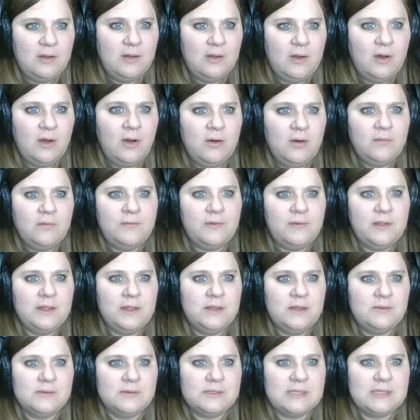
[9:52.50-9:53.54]
Hopefully
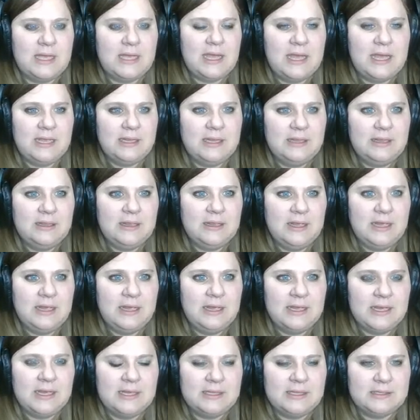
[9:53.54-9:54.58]
you say it
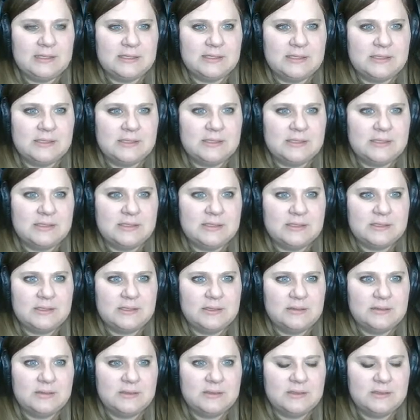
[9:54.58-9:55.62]
gets
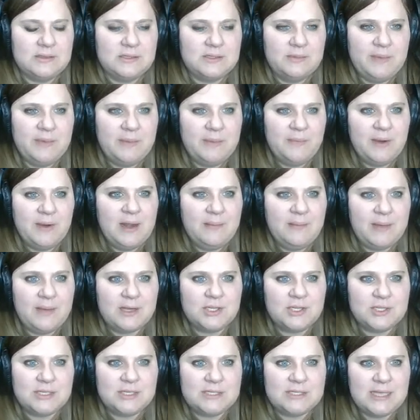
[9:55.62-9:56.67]
to be pretty
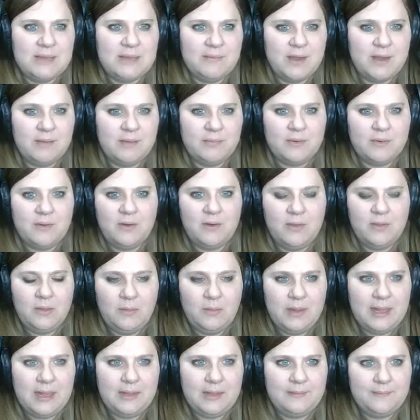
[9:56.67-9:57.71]
much the same number all the
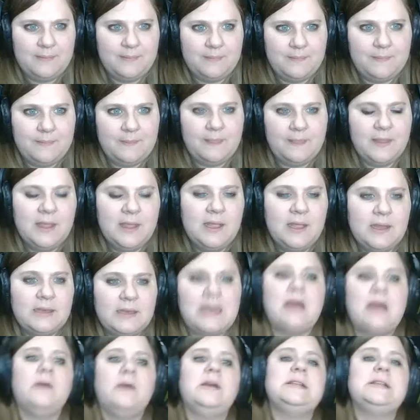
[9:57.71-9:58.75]
way.
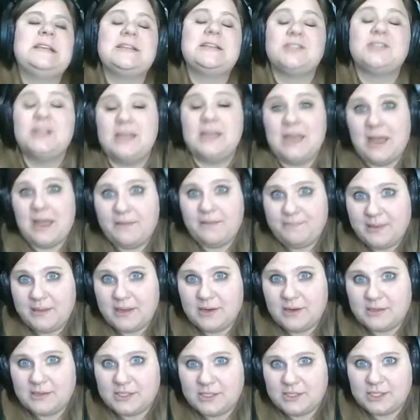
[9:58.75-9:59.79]
Now, it's actually going to have
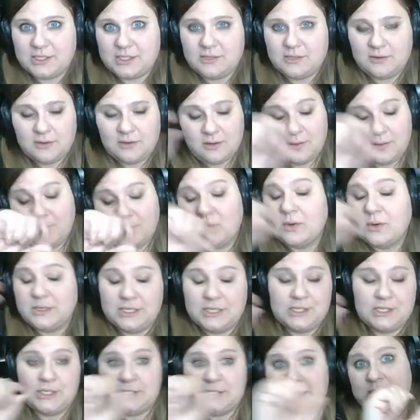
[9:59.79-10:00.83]
bigger digit or more
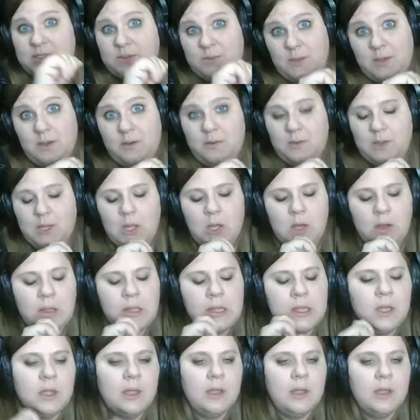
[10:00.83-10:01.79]
digits as we go along,